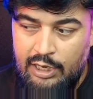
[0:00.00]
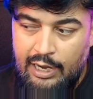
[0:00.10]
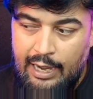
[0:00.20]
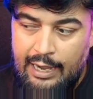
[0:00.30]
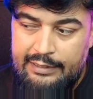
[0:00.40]

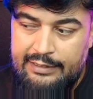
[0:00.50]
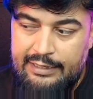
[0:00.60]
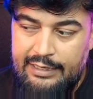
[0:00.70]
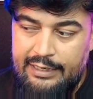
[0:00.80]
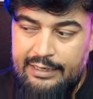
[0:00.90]
I'll
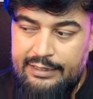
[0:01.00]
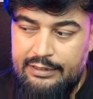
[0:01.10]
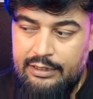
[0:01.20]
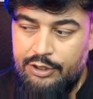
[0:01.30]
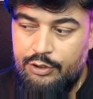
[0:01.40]
create
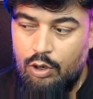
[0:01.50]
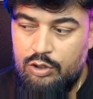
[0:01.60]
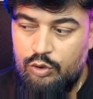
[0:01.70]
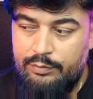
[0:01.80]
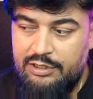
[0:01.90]
a
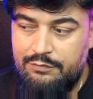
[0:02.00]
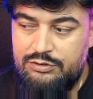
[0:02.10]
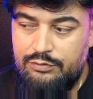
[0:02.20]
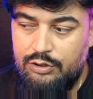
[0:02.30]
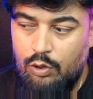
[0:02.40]
document
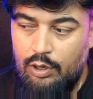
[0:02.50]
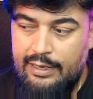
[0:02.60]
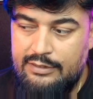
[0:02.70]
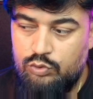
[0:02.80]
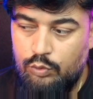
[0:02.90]
which we call
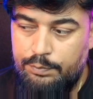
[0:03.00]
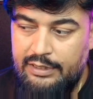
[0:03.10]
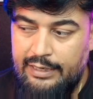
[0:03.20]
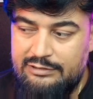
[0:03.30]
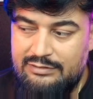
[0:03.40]
SOP,
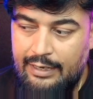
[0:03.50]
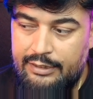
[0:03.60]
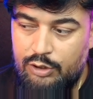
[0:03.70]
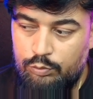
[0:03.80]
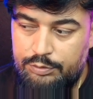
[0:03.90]
like
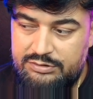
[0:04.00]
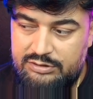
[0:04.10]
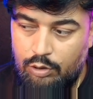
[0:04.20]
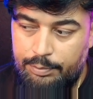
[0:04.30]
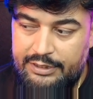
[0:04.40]
standard
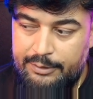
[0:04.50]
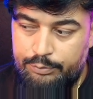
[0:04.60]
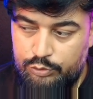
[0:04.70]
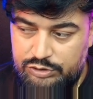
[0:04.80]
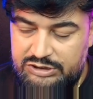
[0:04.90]

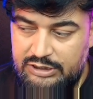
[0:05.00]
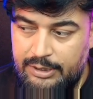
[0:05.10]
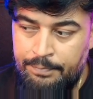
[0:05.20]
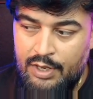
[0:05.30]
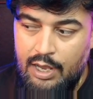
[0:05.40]
operating
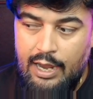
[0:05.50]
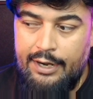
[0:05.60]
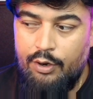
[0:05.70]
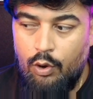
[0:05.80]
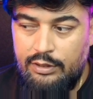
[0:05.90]
procedure,
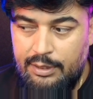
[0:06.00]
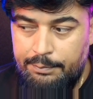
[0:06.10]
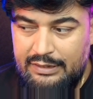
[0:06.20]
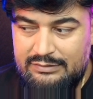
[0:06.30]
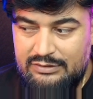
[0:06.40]
and on the
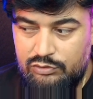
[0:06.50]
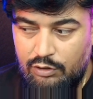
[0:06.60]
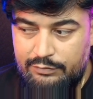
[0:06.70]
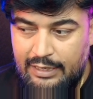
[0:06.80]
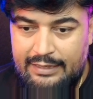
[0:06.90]
basis
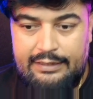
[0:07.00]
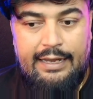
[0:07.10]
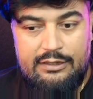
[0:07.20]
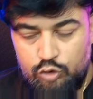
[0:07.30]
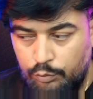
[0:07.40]
of that
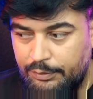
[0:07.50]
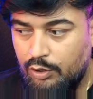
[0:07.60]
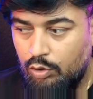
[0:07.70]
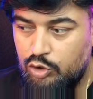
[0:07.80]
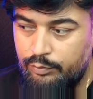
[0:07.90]
SOP
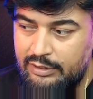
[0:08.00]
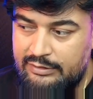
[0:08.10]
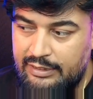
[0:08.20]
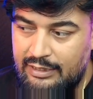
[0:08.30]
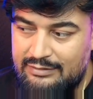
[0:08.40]
document
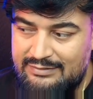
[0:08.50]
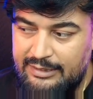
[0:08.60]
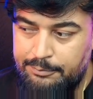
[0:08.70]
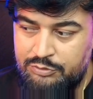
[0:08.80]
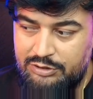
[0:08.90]
there are
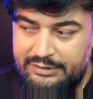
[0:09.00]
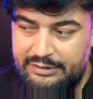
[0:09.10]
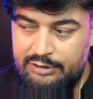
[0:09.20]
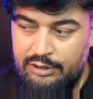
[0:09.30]
steps written.